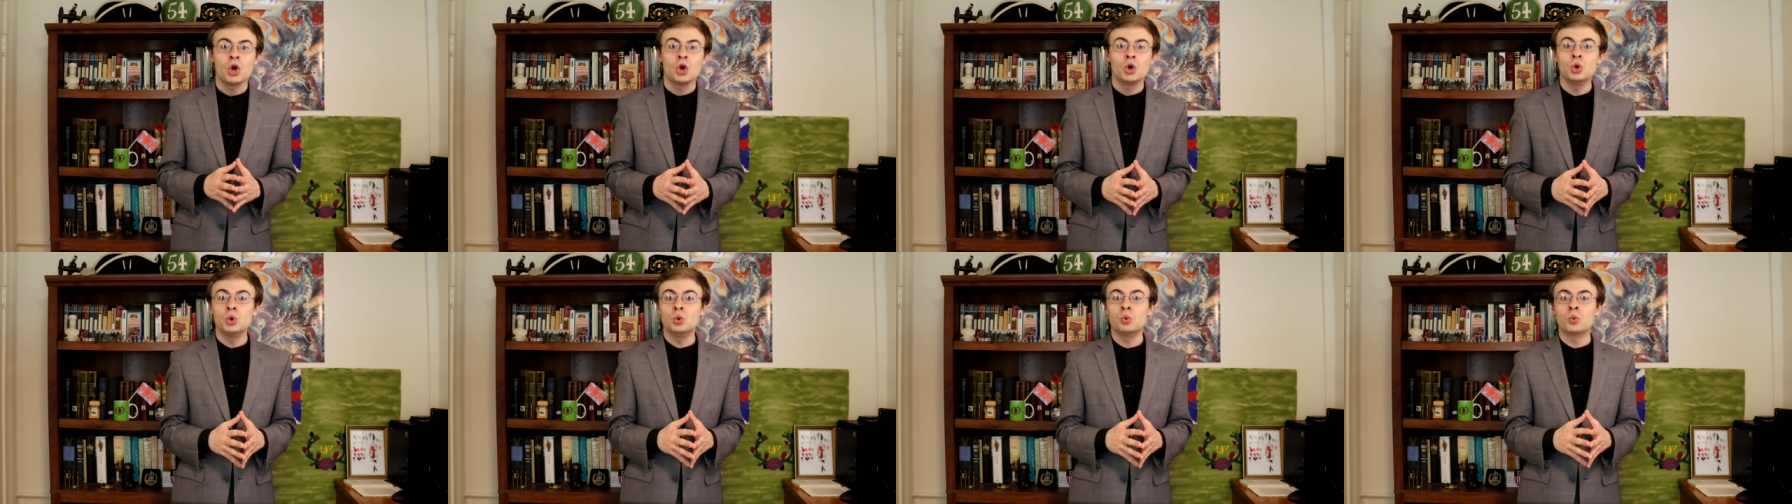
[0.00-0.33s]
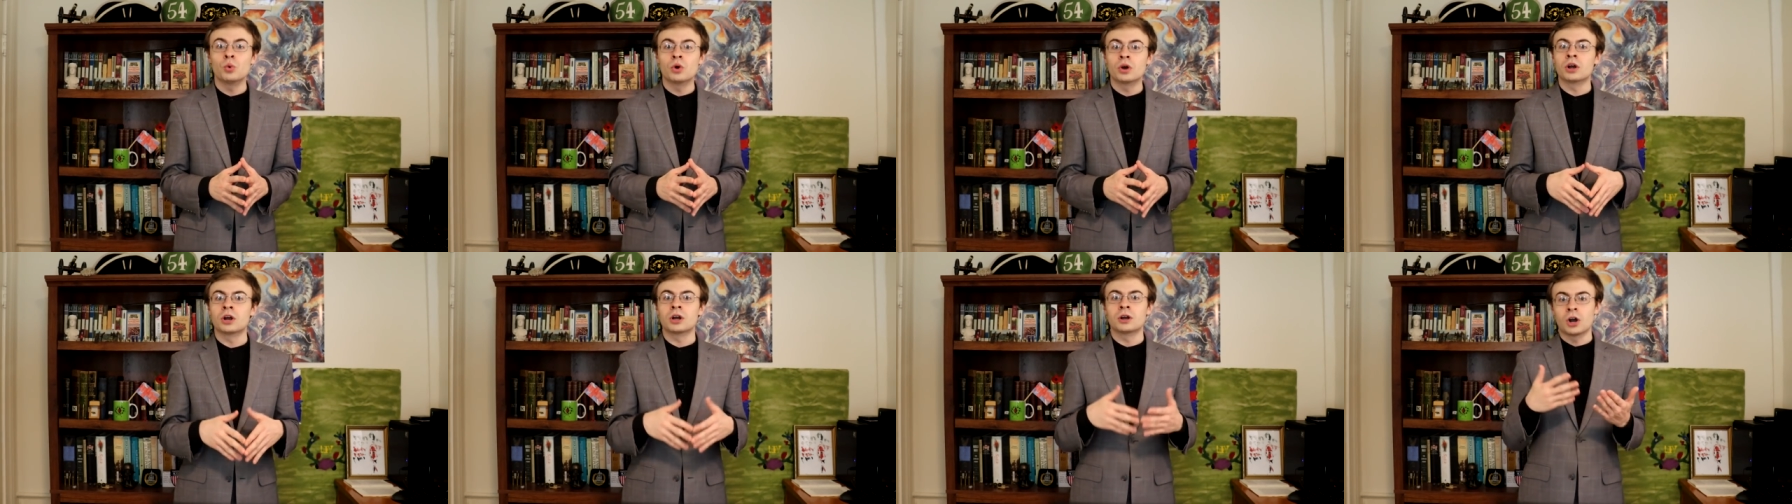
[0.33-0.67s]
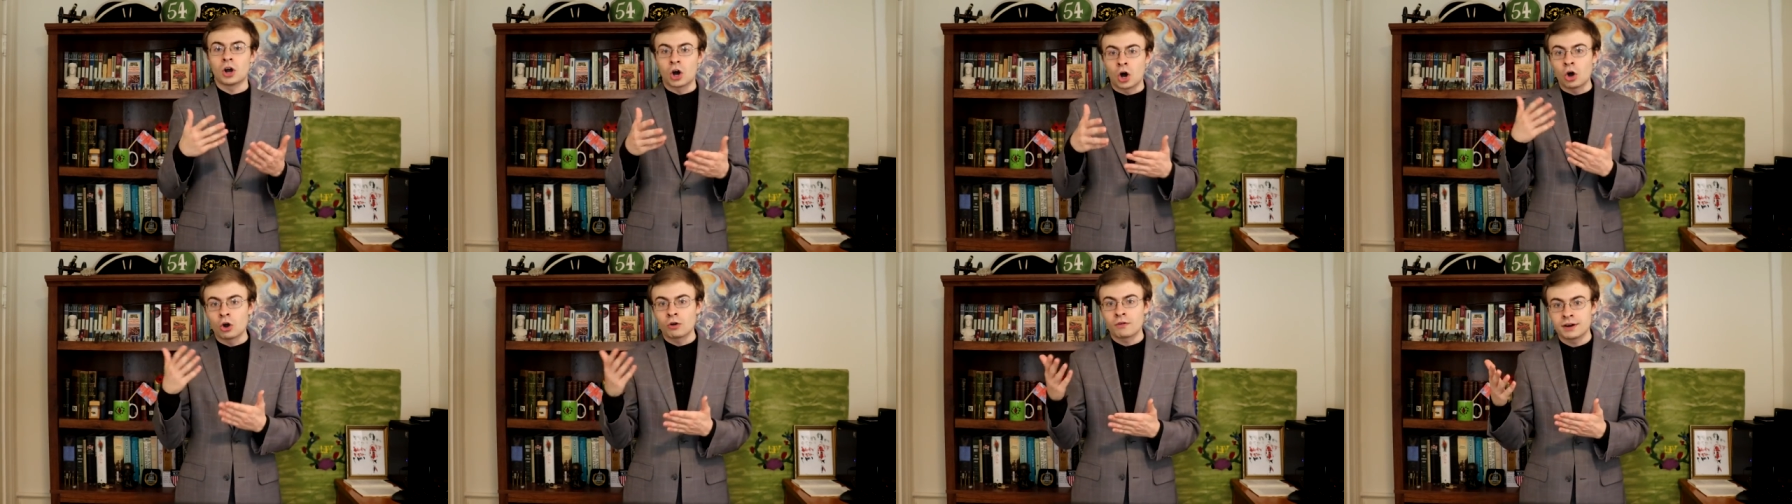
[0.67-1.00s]
who
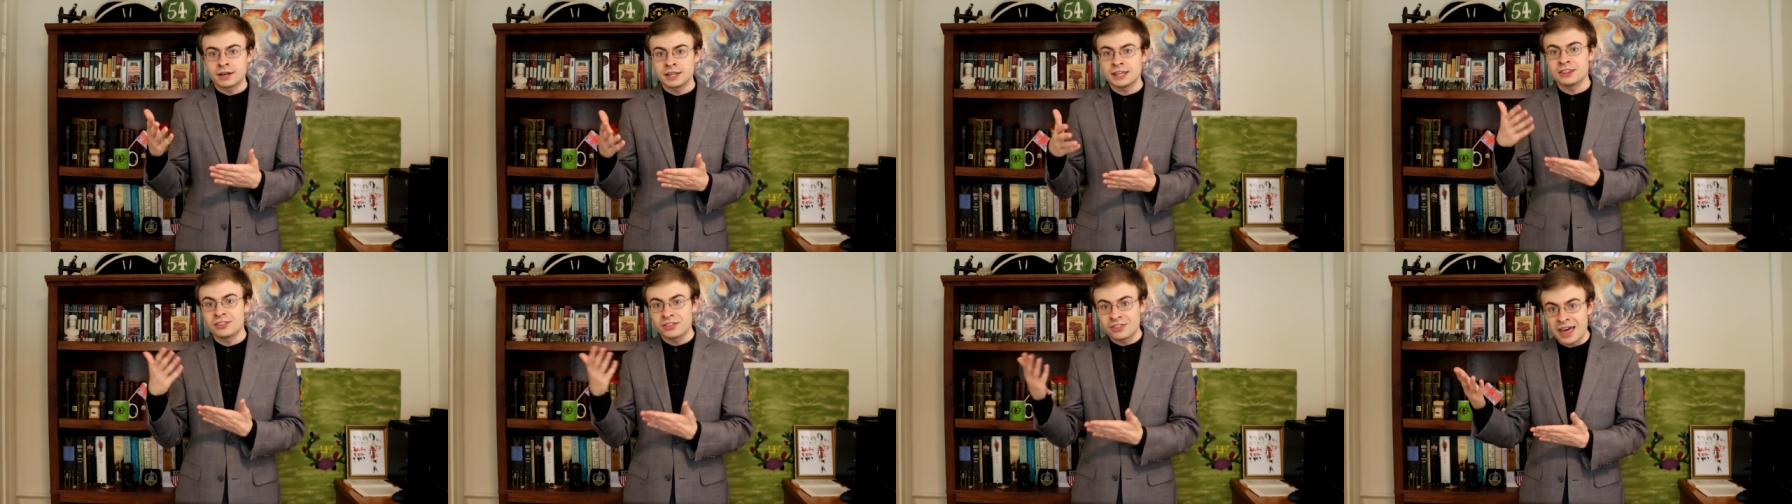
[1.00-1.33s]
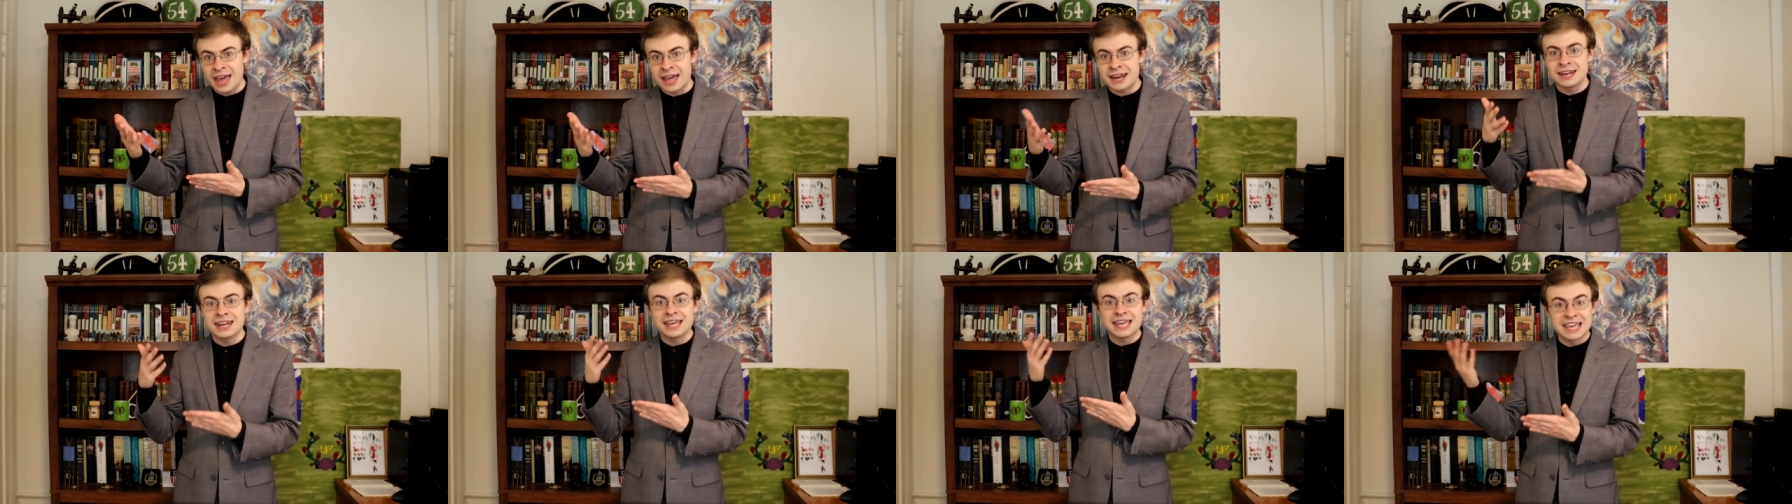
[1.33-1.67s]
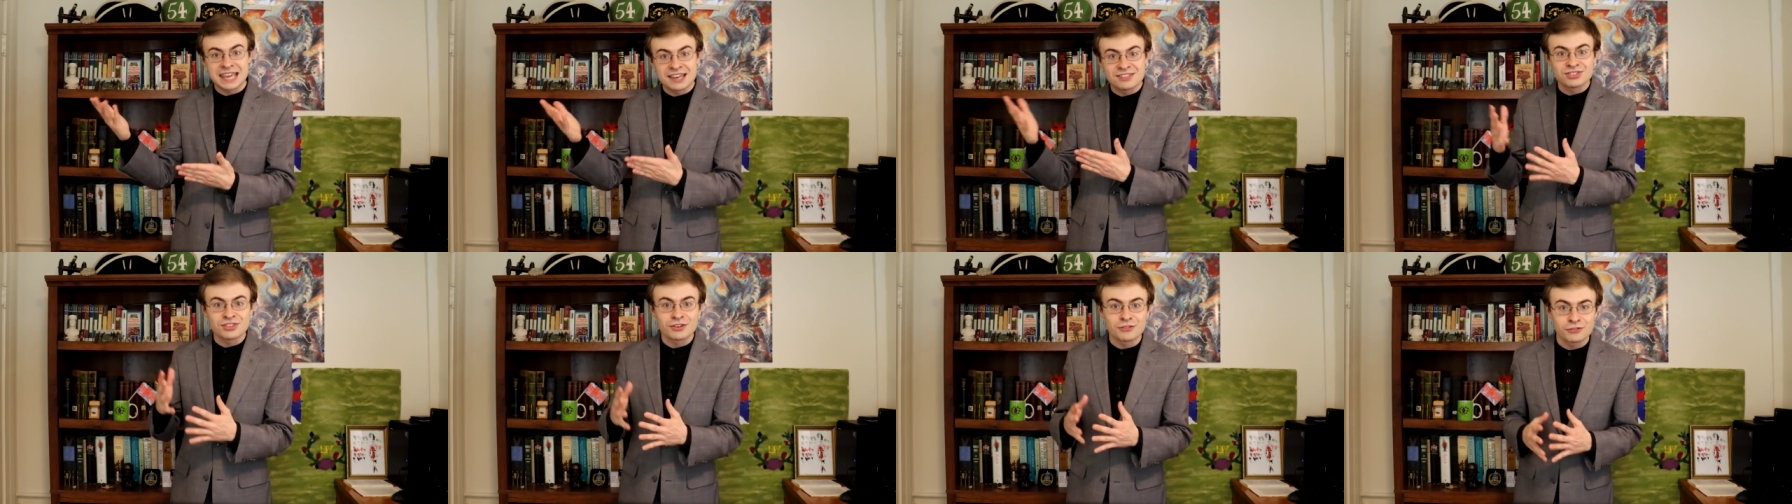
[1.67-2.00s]
were already then
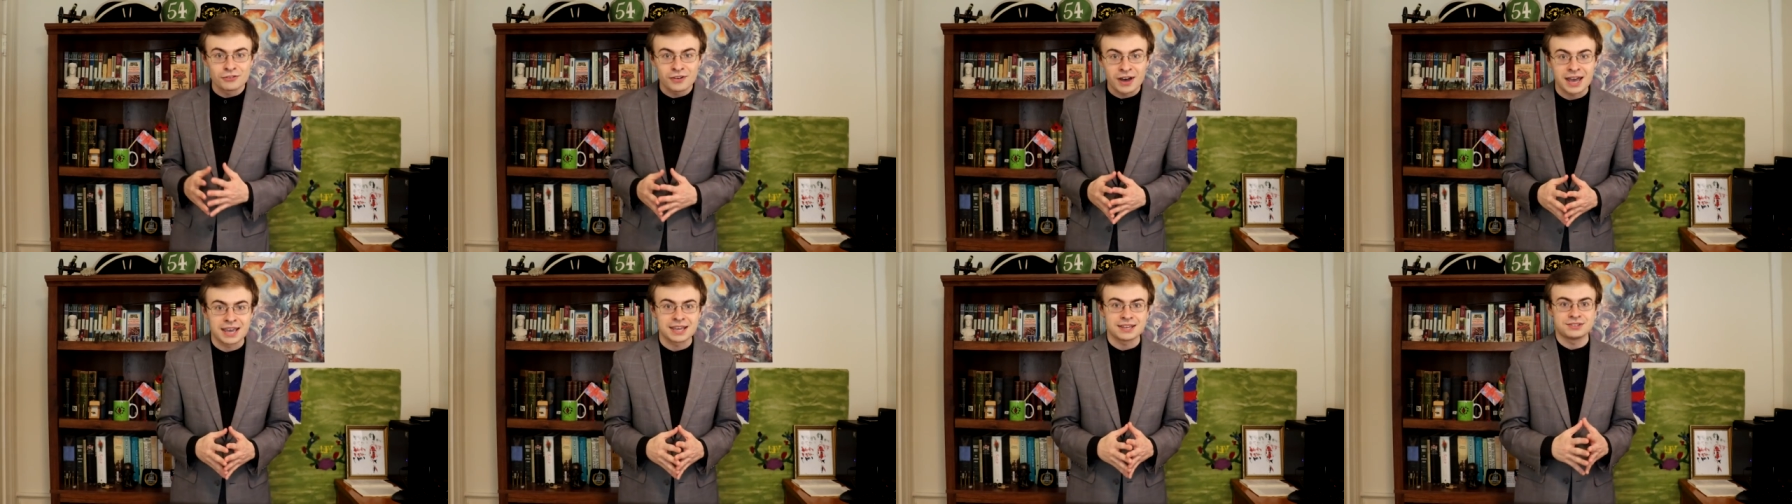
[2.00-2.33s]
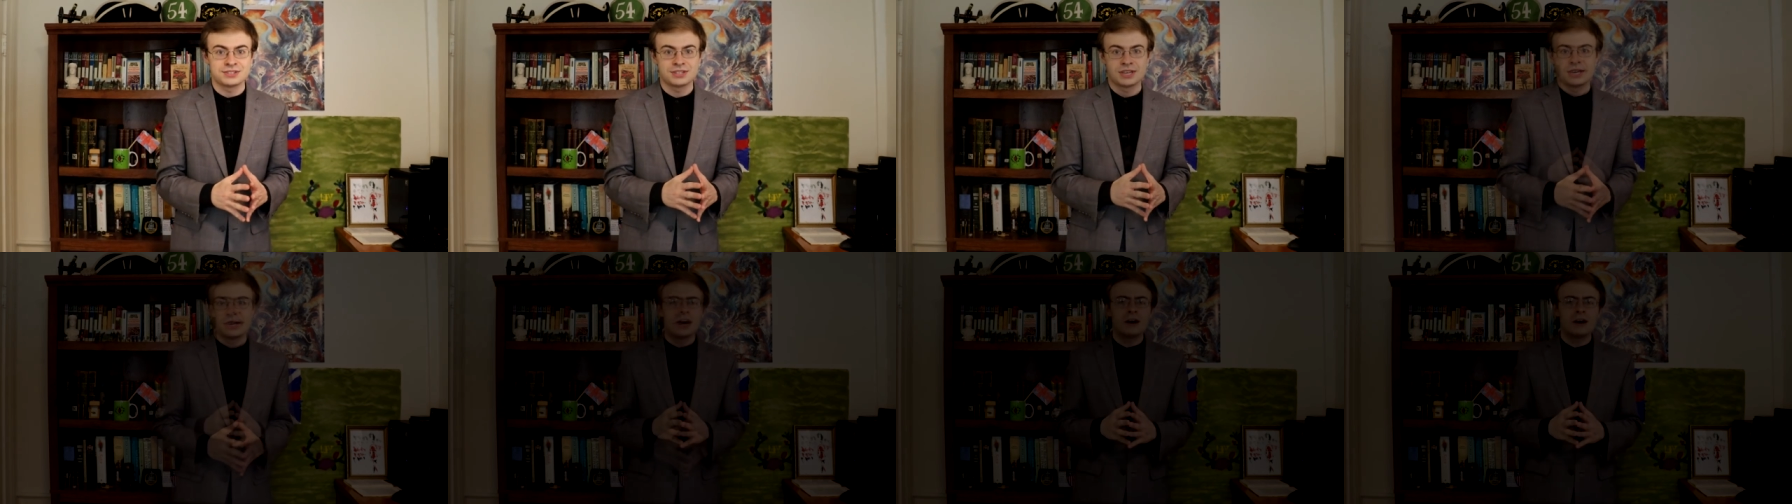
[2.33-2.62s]
in the fight.